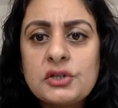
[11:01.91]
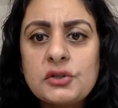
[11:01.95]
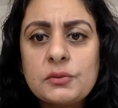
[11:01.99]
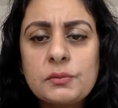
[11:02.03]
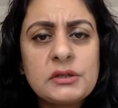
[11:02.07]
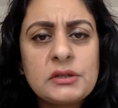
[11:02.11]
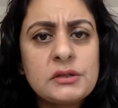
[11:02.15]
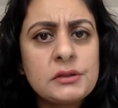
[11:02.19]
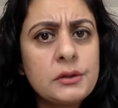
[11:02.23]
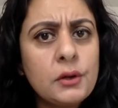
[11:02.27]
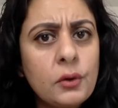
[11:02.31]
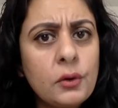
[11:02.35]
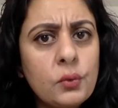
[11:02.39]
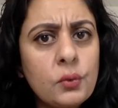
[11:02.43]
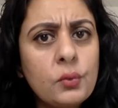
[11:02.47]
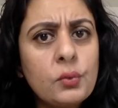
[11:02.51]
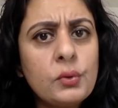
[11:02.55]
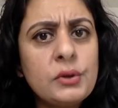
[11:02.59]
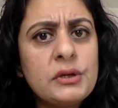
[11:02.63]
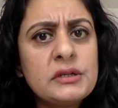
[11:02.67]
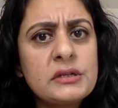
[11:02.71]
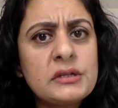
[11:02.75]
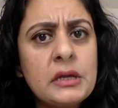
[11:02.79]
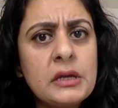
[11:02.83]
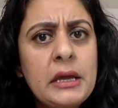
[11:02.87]
But it's not
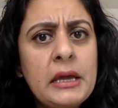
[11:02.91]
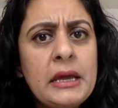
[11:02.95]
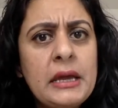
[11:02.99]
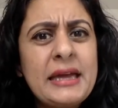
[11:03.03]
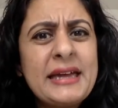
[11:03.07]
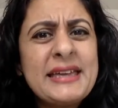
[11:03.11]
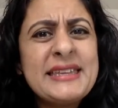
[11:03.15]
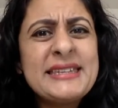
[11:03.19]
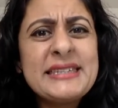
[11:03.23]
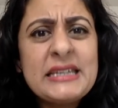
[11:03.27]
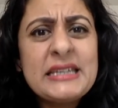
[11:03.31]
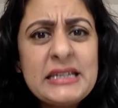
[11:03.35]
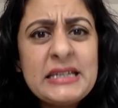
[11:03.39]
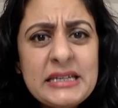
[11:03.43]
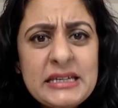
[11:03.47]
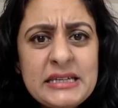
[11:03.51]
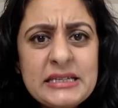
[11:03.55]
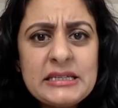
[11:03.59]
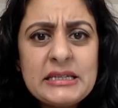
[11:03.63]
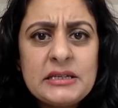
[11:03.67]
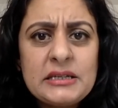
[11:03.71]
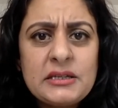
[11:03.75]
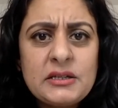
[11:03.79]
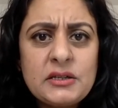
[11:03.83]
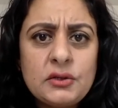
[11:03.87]
always as
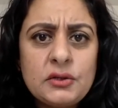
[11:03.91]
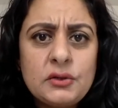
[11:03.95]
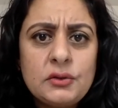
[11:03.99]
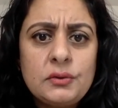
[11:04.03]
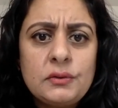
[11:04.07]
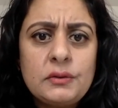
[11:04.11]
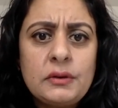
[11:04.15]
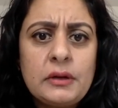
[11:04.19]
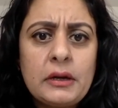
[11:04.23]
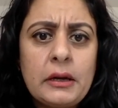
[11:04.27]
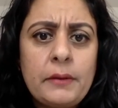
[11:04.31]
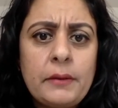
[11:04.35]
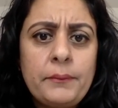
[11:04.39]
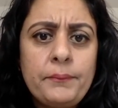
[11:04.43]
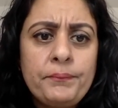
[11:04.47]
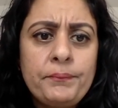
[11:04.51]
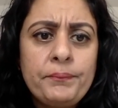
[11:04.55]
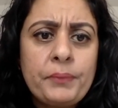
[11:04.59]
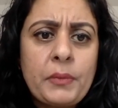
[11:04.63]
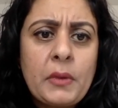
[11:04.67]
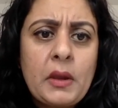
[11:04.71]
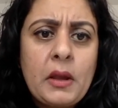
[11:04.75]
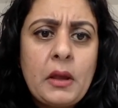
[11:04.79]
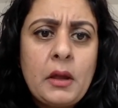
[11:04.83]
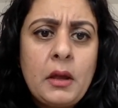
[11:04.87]
easy to do that.
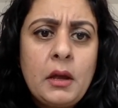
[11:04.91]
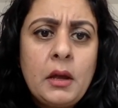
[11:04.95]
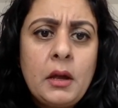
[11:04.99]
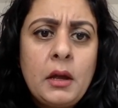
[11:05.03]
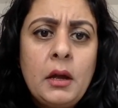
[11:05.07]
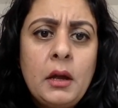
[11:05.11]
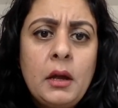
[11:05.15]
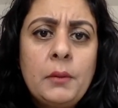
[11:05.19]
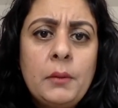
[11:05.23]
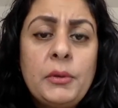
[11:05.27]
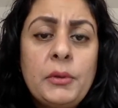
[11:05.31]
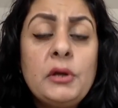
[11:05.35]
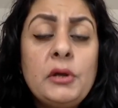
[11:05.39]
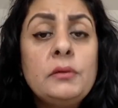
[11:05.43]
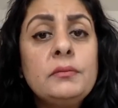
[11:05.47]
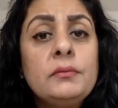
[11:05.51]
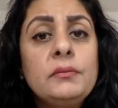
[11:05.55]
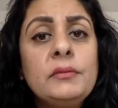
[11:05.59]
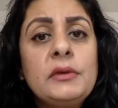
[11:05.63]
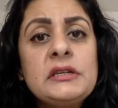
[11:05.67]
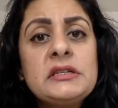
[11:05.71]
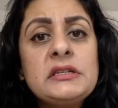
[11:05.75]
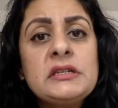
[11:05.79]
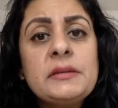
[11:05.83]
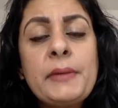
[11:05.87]
But
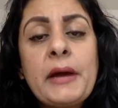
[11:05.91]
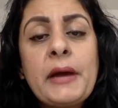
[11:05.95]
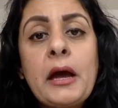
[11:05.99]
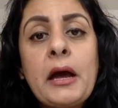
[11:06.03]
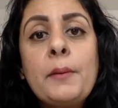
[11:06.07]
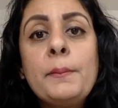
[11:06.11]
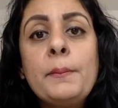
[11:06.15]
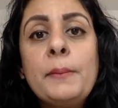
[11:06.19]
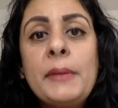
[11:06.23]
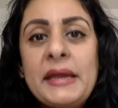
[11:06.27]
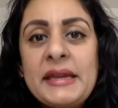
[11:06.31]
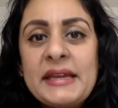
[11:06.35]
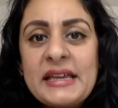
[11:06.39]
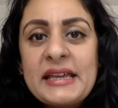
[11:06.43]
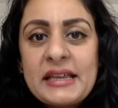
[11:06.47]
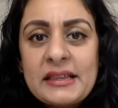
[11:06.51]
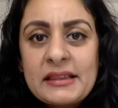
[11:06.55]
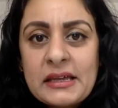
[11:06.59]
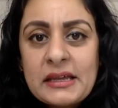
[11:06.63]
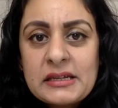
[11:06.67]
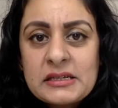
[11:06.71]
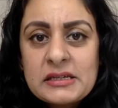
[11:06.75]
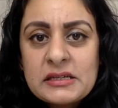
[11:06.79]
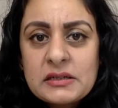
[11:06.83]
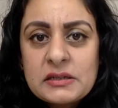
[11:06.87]
it's about making
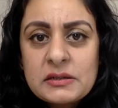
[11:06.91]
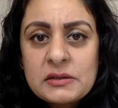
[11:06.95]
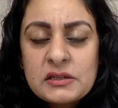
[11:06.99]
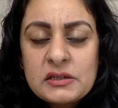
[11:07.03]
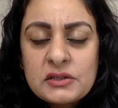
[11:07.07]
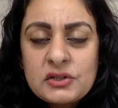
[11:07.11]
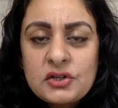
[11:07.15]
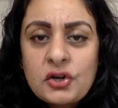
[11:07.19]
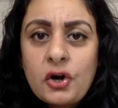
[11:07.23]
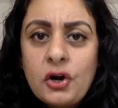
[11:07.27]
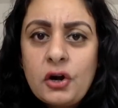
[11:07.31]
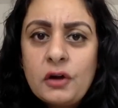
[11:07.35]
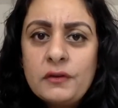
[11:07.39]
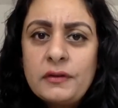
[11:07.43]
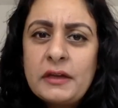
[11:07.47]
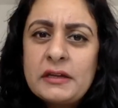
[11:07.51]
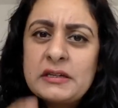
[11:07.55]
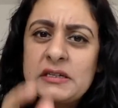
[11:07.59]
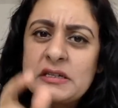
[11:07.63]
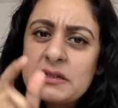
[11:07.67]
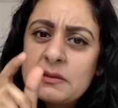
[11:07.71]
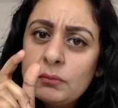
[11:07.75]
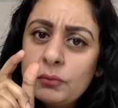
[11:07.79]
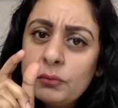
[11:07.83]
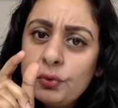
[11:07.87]
that start, that
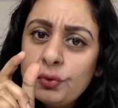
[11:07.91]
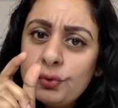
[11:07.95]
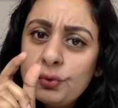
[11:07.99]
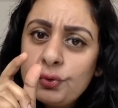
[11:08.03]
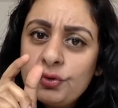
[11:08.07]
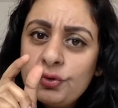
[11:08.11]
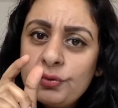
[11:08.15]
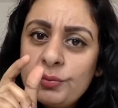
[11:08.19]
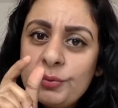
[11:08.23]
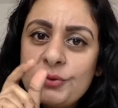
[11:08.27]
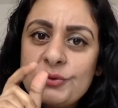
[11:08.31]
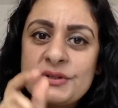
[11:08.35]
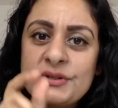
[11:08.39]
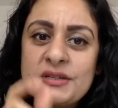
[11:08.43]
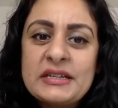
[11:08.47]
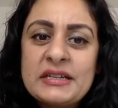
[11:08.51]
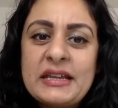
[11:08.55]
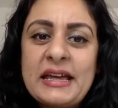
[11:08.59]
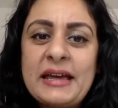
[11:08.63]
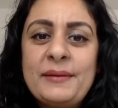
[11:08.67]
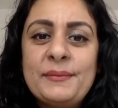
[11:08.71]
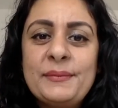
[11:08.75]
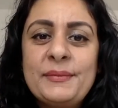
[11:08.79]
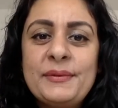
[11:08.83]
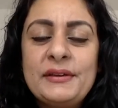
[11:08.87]
small step,
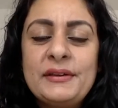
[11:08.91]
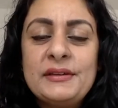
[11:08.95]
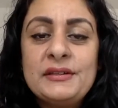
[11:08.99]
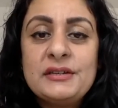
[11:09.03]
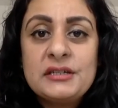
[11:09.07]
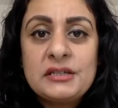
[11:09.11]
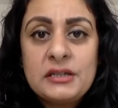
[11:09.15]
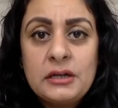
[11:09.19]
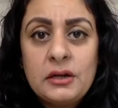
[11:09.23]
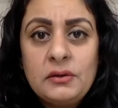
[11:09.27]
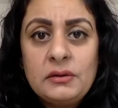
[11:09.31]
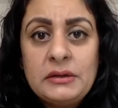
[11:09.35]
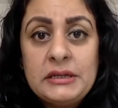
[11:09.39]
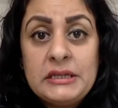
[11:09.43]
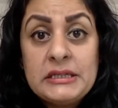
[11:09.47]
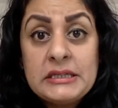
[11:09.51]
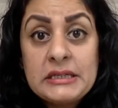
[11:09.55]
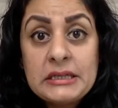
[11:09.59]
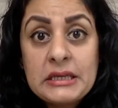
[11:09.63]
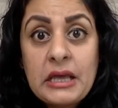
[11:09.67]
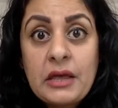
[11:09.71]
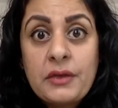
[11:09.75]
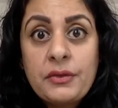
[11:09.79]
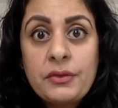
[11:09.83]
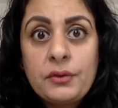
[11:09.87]
and slowly
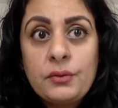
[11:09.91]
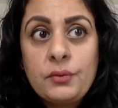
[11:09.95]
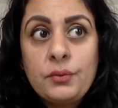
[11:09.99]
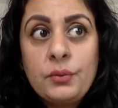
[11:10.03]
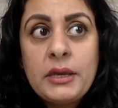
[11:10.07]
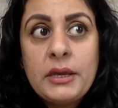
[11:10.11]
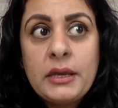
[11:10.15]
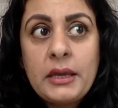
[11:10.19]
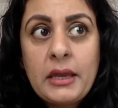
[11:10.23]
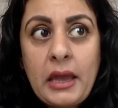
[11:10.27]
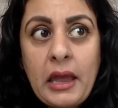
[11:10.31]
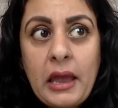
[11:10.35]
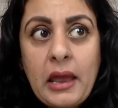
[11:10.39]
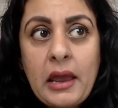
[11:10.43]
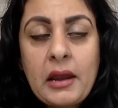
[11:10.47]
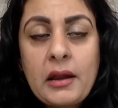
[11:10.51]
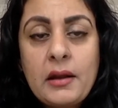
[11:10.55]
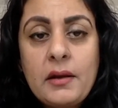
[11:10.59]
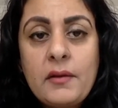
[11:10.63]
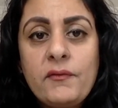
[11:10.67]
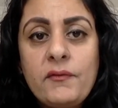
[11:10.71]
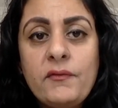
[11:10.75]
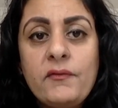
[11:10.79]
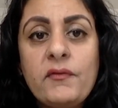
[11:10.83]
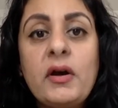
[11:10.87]
together we can
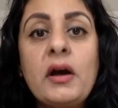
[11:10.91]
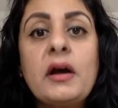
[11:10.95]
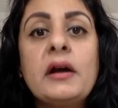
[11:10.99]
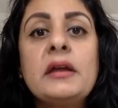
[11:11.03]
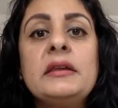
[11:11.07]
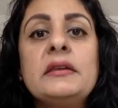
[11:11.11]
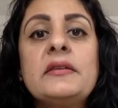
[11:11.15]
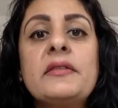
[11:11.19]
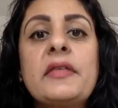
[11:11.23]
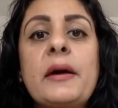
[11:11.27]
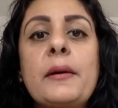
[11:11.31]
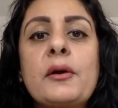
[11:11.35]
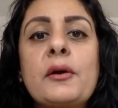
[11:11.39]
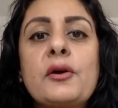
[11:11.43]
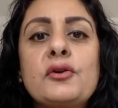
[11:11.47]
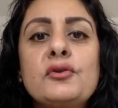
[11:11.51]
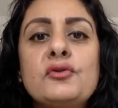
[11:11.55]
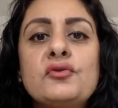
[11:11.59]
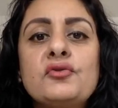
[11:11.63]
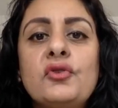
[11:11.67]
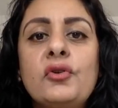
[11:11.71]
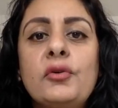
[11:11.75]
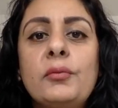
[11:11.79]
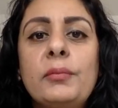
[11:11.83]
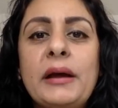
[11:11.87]
find that
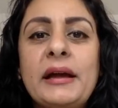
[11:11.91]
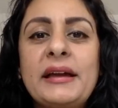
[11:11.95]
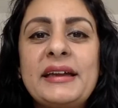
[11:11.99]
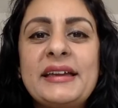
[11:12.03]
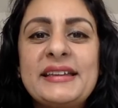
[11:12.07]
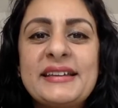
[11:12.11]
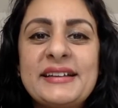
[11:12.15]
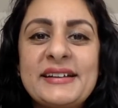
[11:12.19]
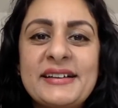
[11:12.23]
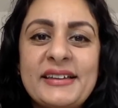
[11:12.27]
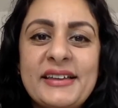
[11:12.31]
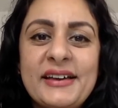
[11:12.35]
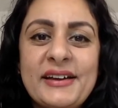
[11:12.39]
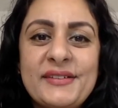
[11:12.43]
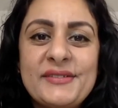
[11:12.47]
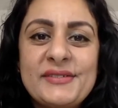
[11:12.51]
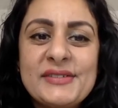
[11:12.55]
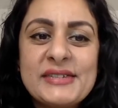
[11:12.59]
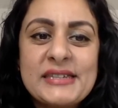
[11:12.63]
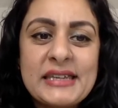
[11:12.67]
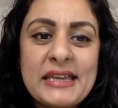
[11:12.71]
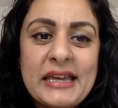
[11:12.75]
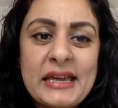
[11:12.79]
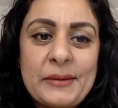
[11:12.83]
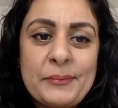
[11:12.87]
control back in our lives
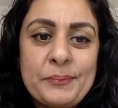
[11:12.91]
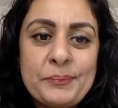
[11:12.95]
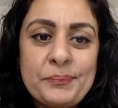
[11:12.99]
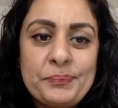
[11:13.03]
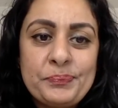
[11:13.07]
again.